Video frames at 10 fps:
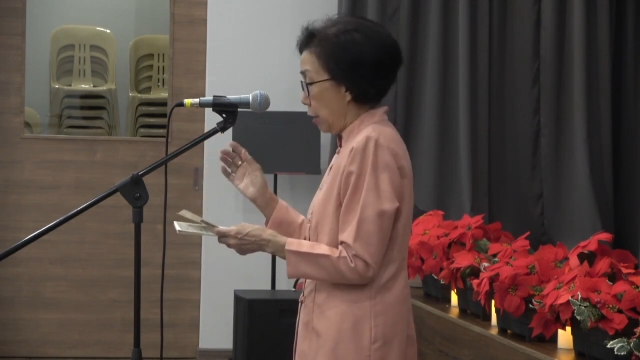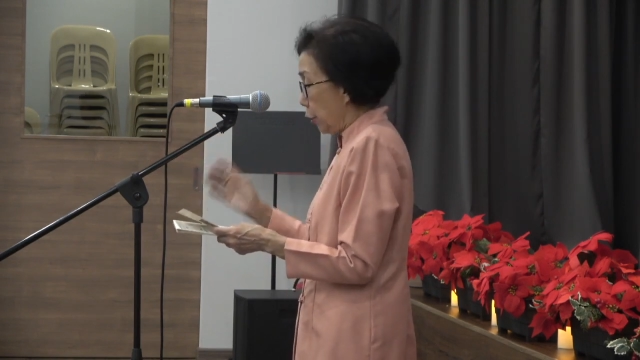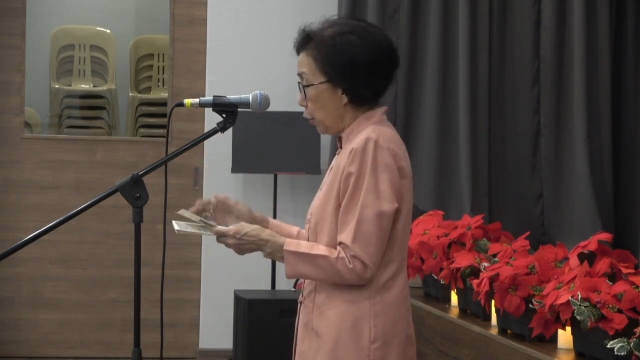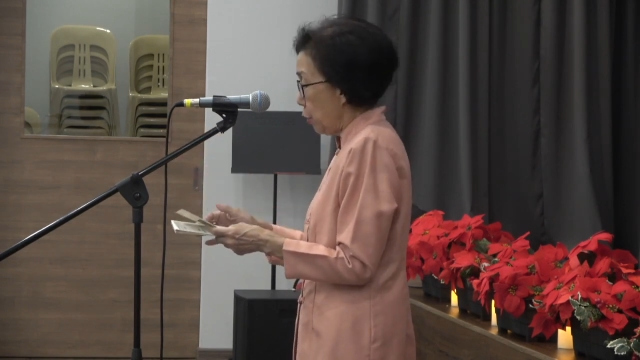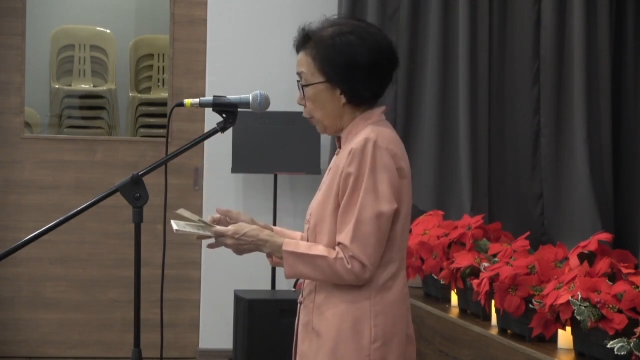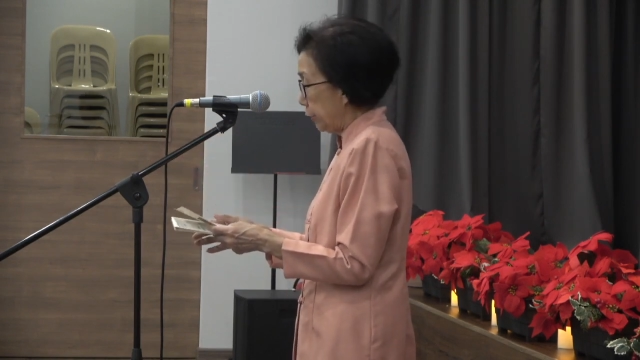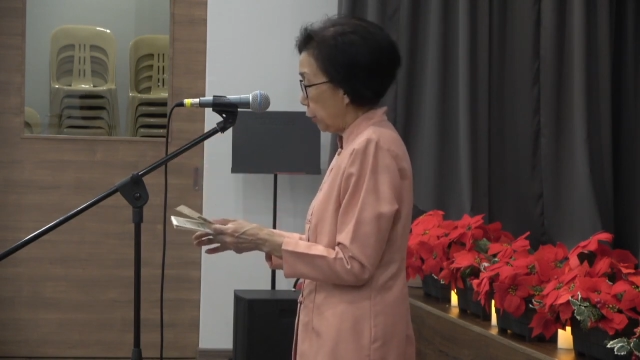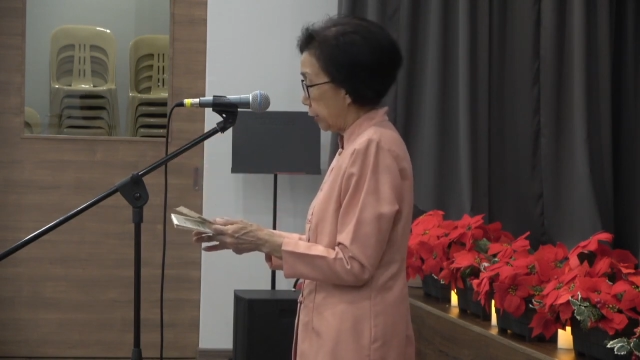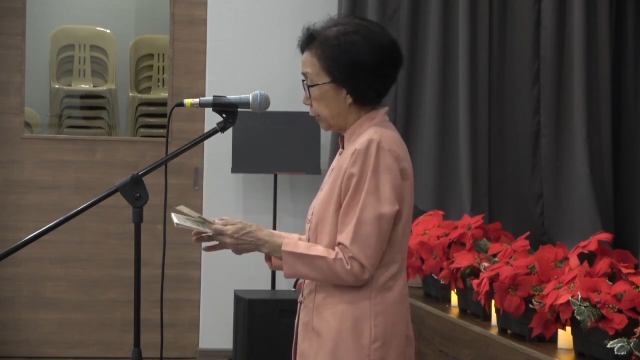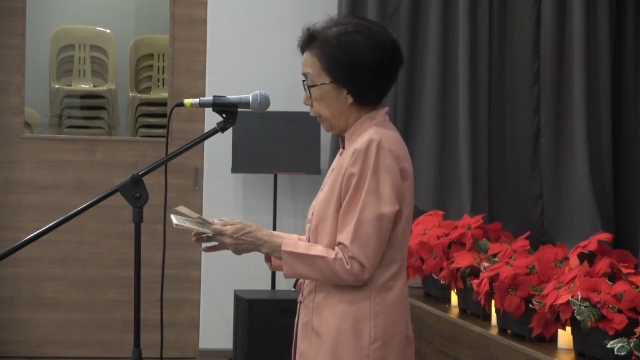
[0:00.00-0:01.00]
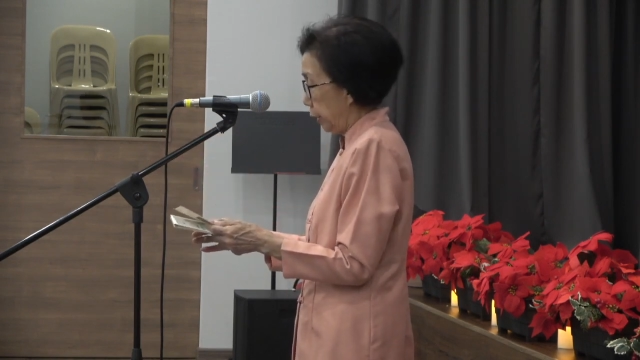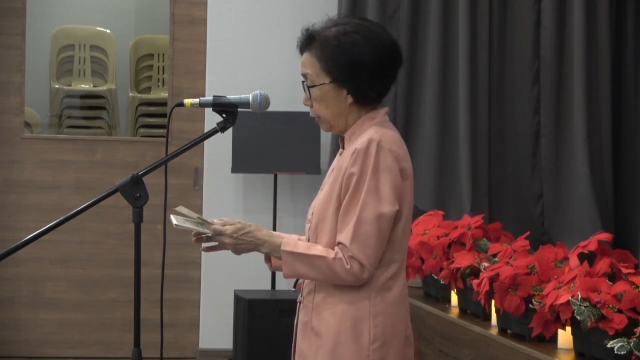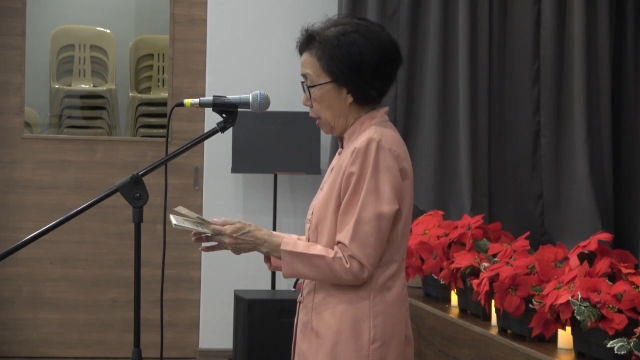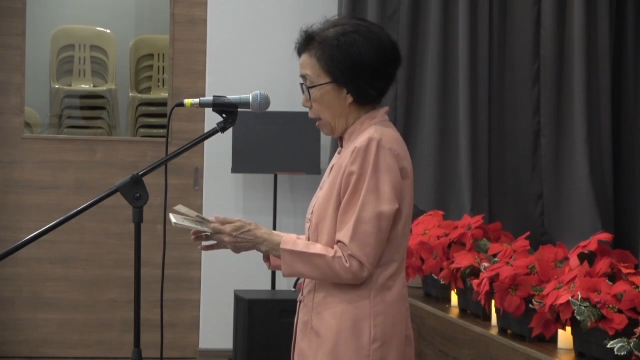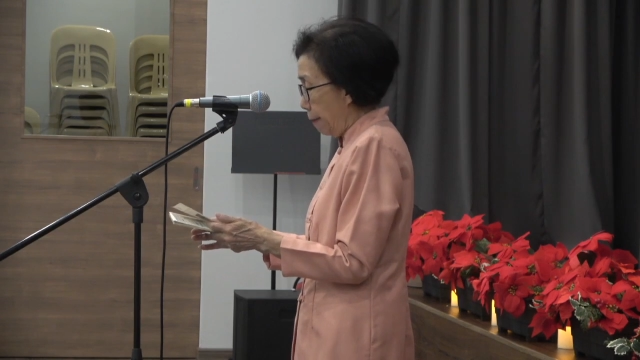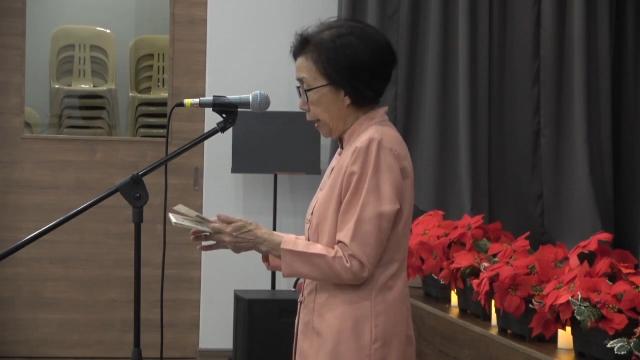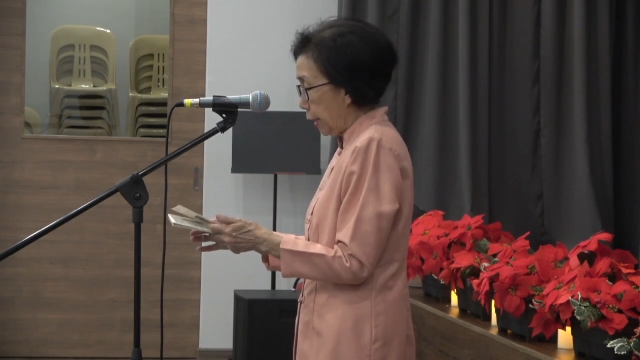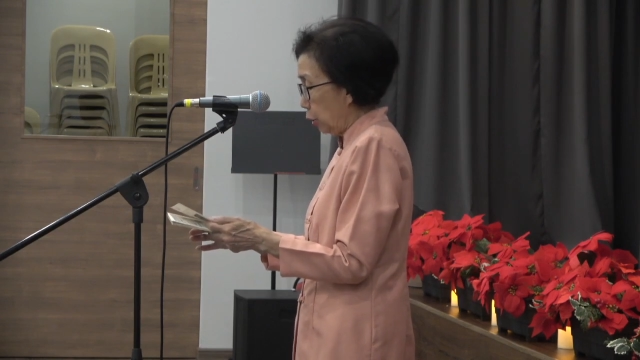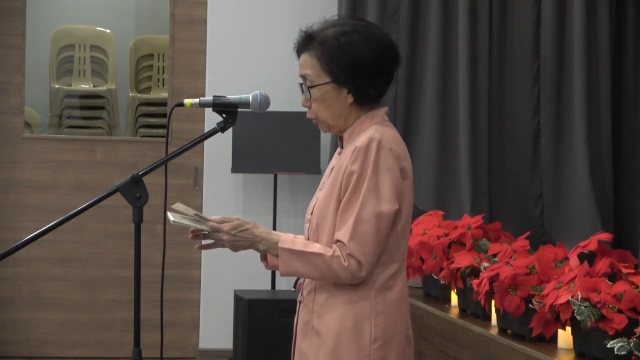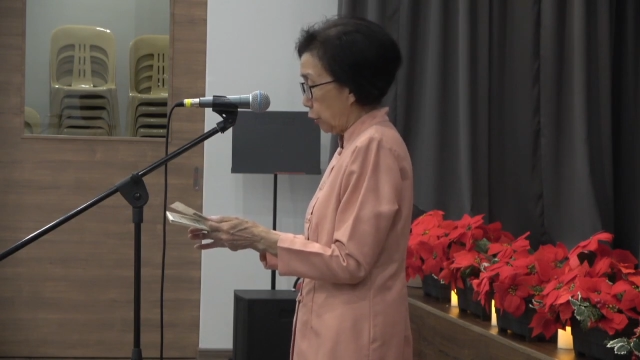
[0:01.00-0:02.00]
don't waste your skill, make
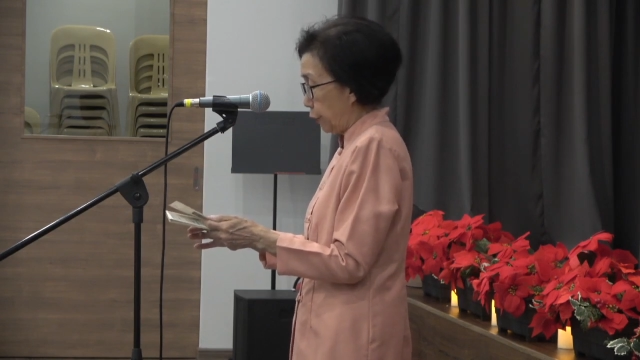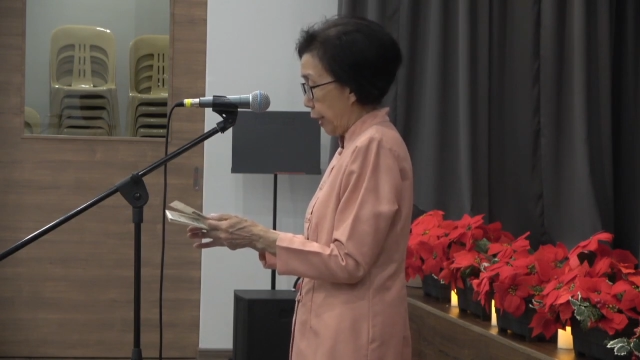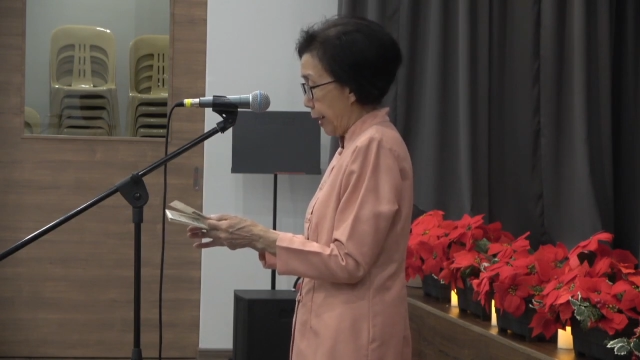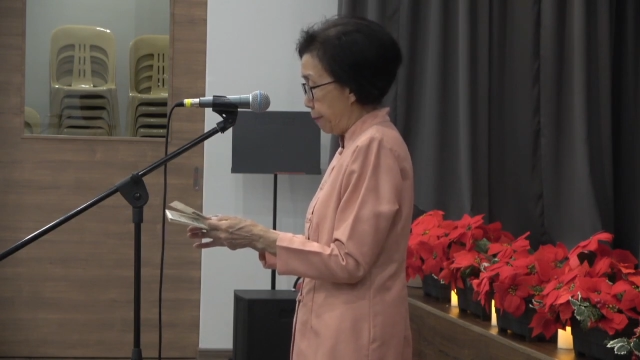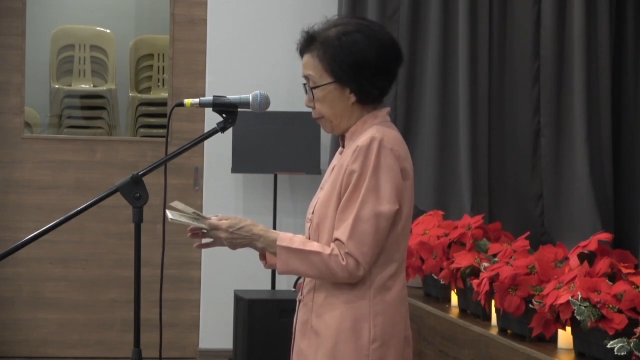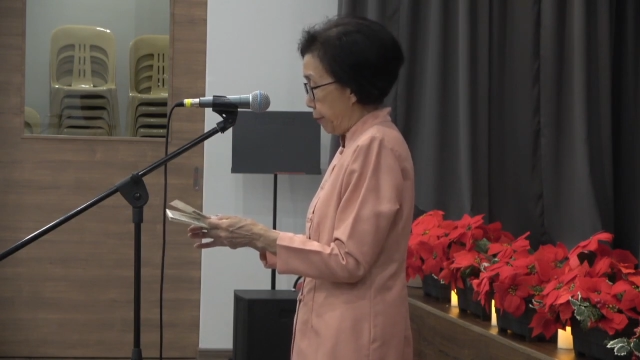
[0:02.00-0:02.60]
use of them,